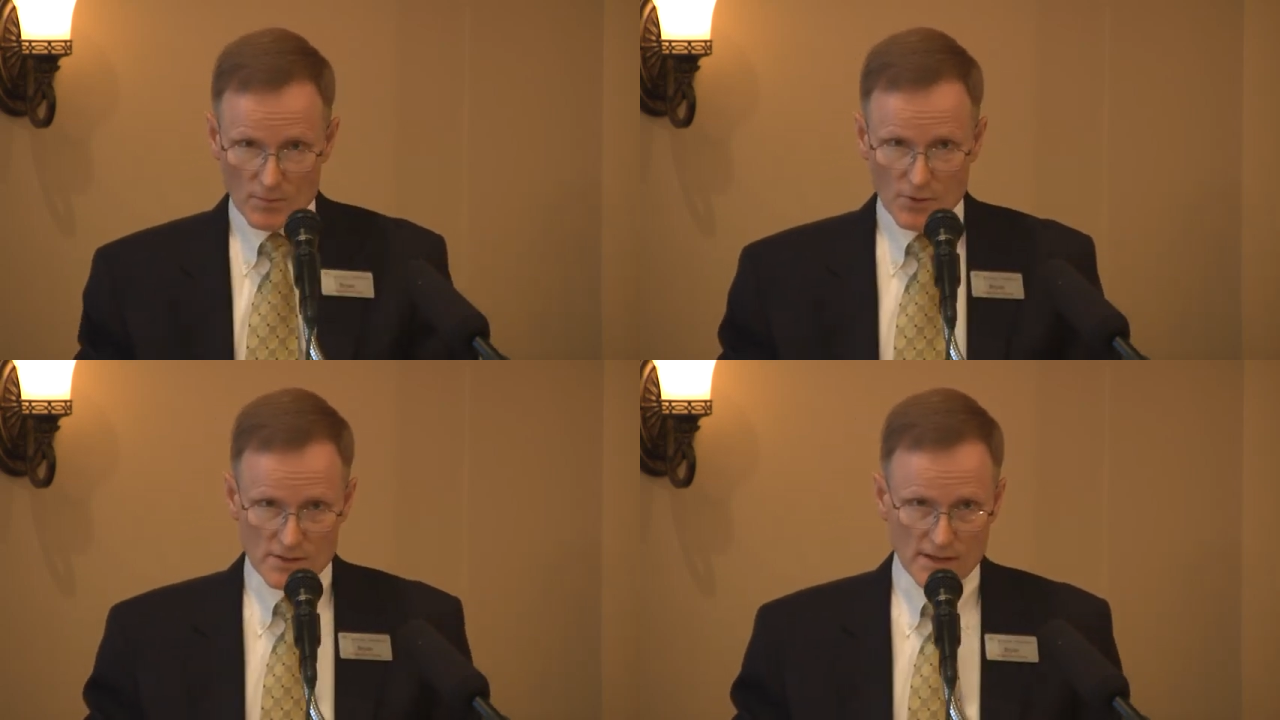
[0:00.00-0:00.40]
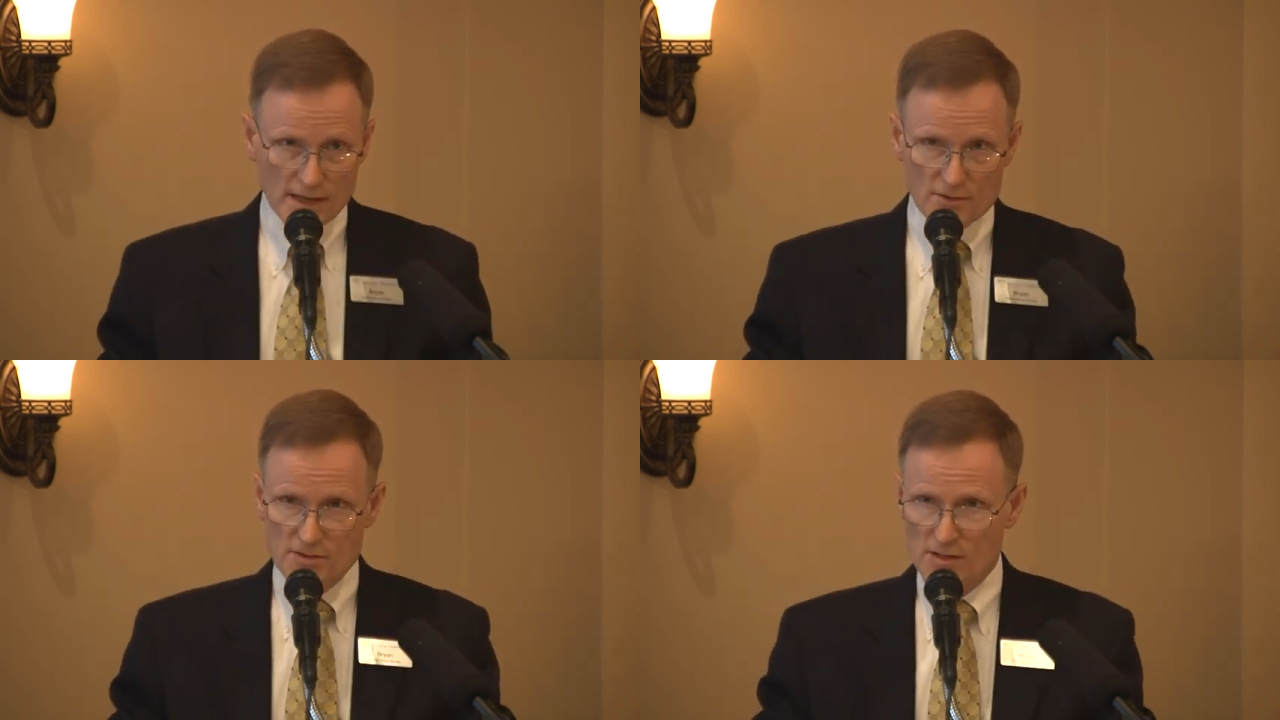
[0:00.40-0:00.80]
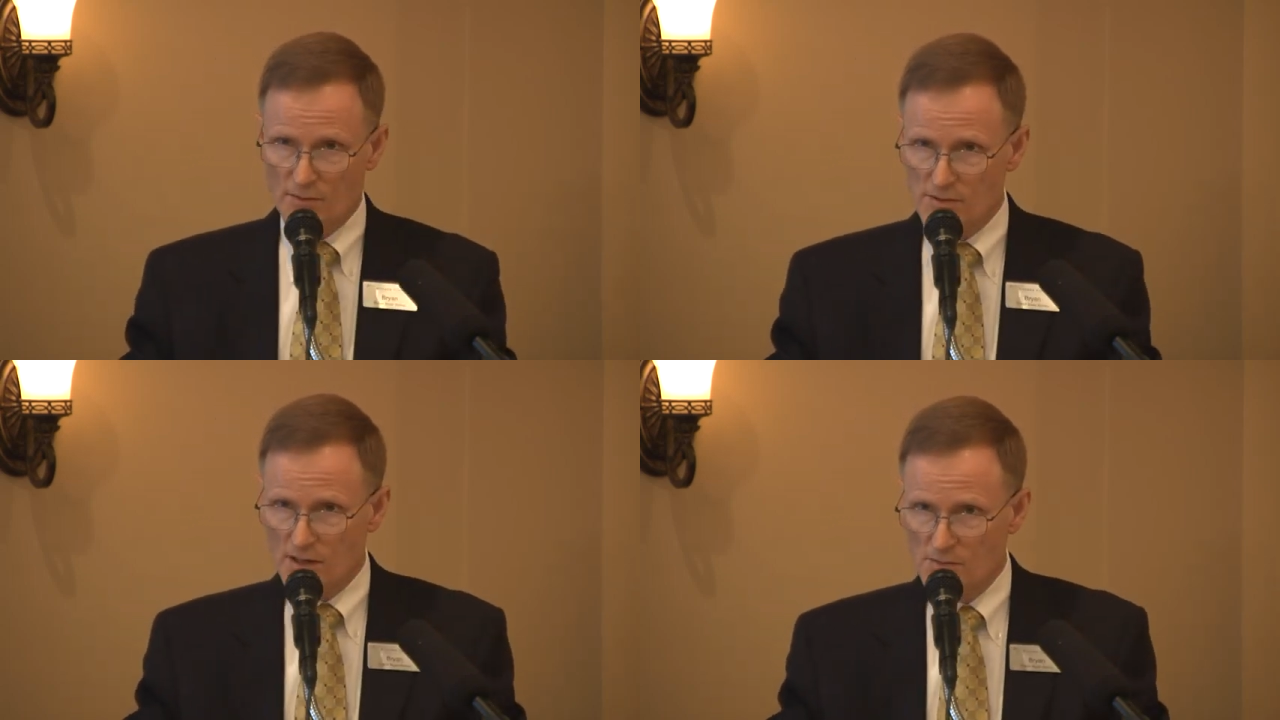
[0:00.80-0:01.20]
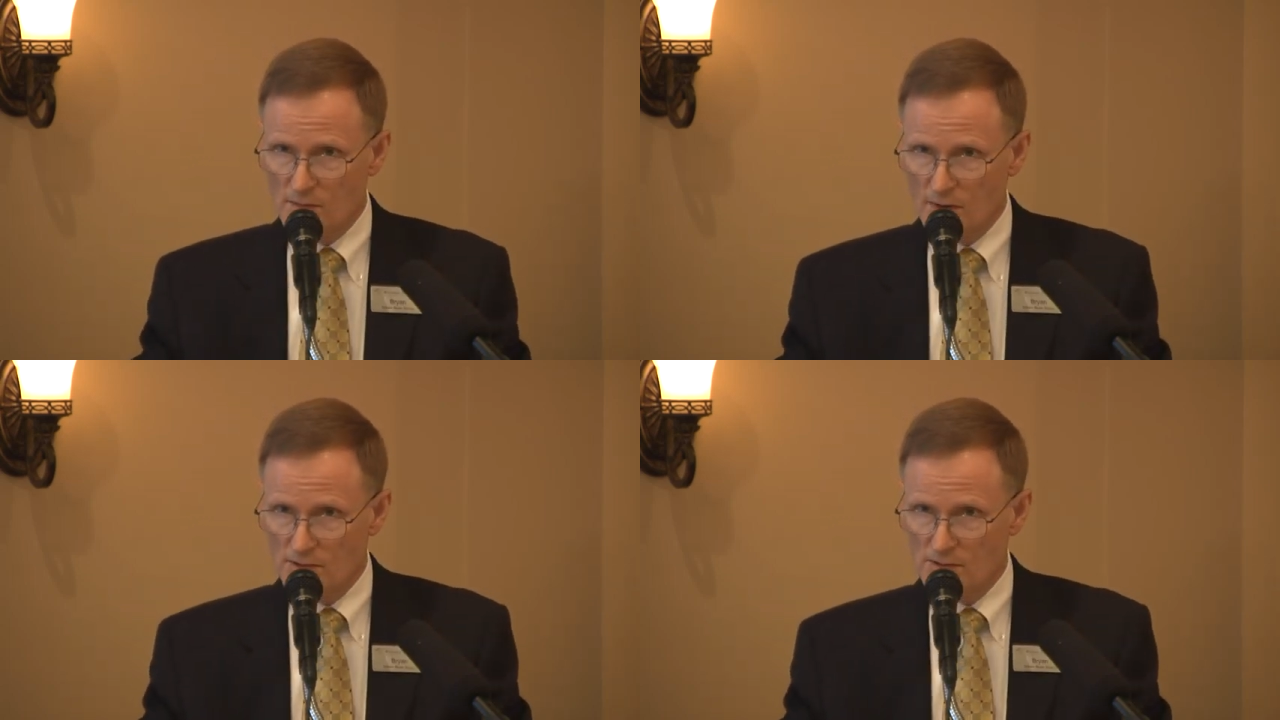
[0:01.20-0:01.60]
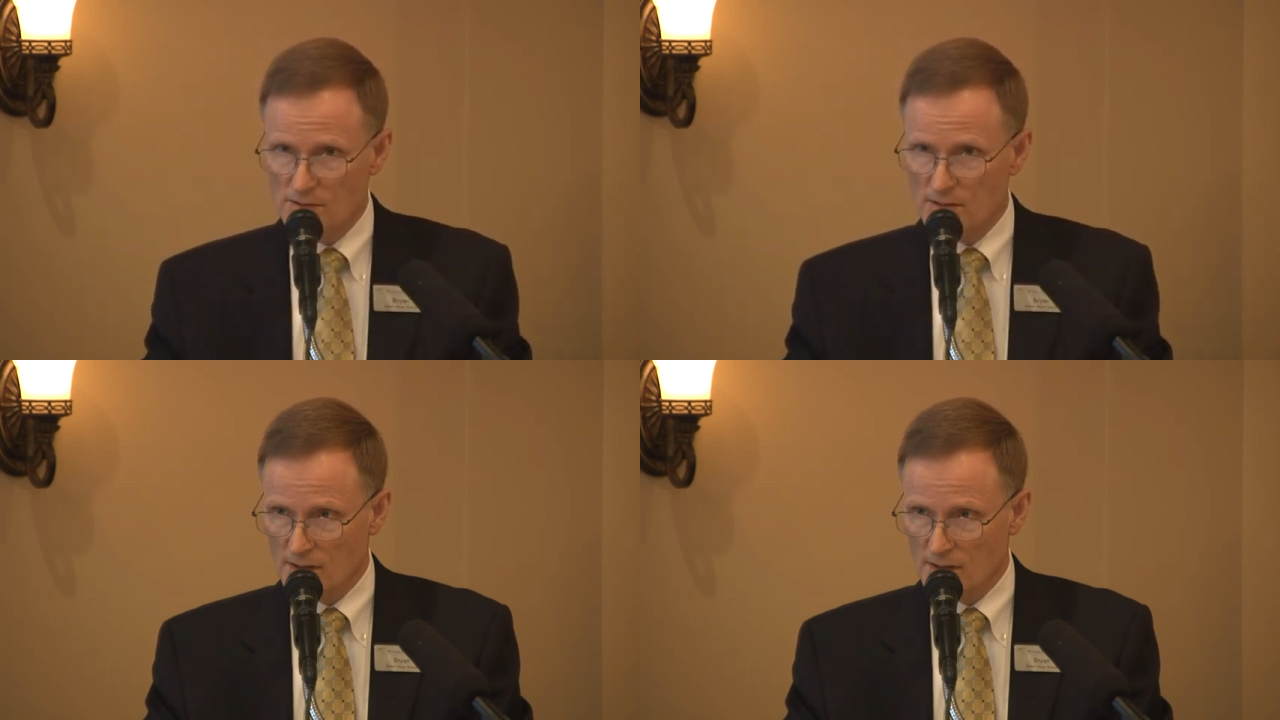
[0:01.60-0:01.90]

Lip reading: putting together a summary judgment motion